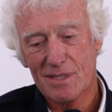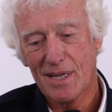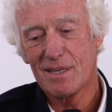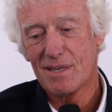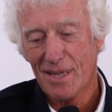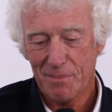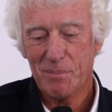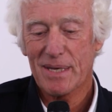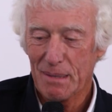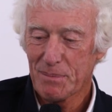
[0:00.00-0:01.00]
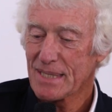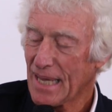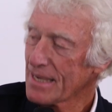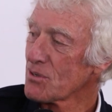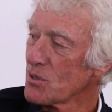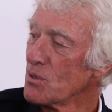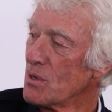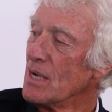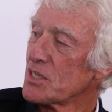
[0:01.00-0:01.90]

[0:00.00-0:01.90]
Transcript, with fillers: and then it became a technical